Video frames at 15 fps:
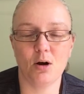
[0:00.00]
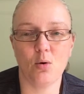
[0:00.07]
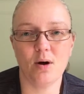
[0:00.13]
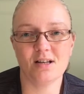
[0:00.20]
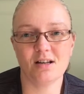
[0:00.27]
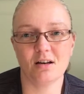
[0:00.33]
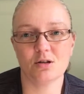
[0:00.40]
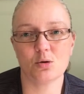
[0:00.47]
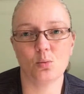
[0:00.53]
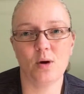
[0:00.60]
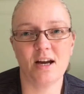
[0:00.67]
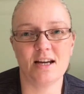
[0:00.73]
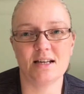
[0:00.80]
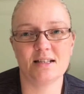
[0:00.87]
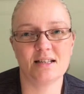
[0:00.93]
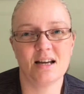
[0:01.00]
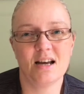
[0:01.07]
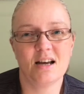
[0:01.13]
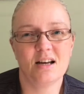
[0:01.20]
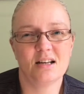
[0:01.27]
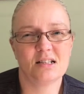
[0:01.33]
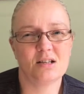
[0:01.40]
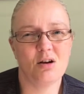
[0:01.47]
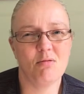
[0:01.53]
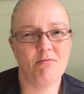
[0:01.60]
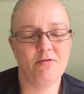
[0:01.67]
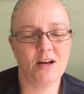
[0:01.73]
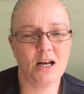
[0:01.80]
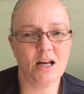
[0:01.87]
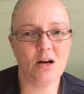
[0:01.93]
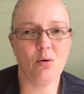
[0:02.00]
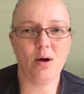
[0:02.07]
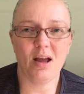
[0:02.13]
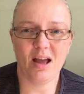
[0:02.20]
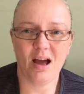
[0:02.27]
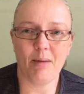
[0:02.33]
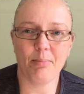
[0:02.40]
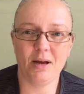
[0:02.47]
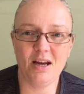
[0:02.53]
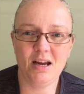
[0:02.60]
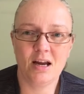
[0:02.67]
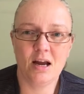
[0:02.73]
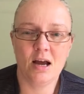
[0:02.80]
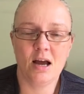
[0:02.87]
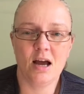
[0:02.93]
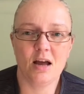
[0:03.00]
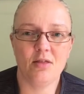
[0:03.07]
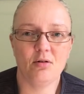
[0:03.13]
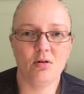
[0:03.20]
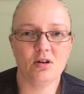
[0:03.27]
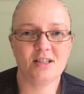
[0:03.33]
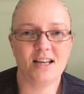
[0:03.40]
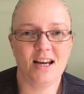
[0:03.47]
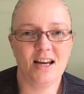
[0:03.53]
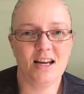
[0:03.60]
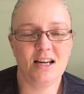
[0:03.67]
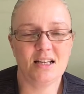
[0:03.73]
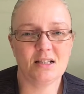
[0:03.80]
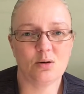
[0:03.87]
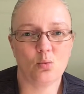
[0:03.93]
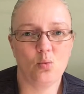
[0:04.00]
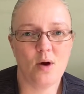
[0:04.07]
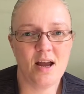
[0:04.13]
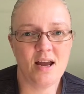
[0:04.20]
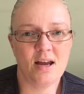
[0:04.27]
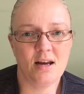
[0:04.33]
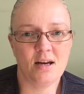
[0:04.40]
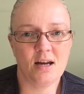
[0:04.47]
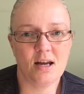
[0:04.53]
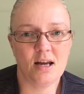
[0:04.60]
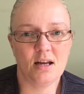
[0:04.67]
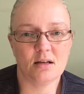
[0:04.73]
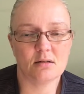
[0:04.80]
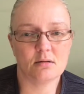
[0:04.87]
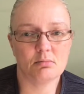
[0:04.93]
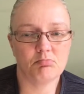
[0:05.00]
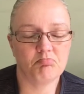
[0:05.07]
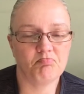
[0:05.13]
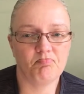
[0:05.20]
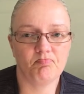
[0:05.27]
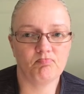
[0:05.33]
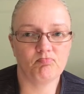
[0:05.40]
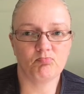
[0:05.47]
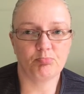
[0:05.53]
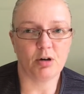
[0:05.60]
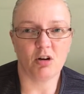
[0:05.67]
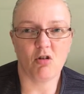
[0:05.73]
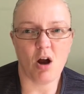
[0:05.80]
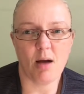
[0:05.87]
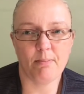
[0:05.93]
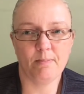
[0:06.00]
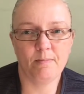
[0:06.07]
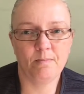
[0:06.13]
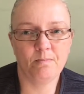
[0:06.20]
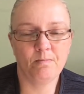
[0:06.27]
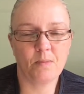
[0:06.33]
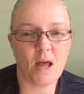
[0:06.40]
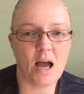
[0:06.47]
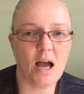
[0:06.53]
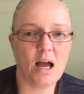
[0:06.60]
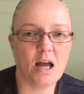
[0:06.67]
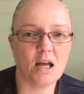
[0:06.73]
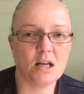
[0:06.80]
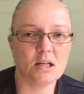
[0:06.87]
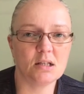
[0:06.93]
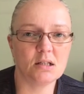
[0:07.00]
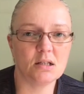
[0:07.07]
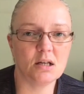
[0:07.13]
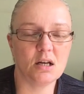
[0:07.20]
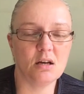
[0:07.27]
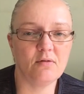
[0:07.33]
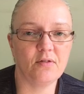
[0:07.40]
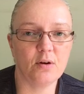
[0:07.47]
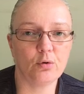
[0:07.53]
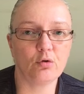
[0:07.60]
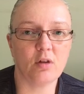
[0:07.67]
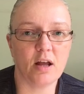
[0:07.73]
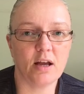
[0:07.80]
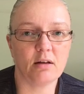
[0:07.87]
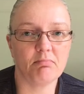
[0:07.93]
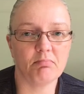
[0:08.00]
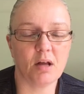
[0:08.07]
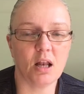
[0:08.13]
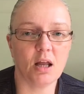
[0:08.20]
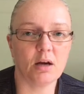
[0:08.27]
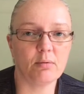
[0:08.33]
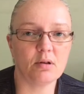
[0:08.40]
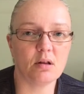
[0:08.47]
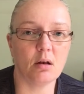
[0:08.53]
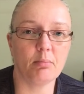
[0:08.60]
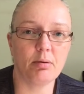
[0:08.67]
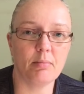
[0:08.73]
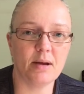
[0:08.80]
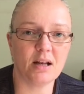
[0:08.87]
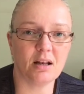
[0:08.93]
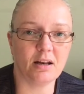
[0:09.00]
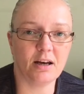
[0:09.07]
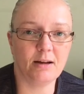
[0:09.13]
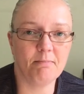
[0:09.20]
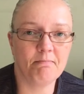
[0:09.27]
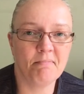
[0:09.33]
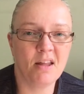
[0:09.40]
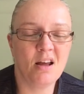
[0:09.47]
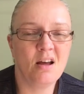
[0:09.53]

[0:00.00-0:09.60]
quite a lot of ways. So I'm feeling quite happy. There are days when it's pretty crap and it feels like a leg with a lump of metal in it.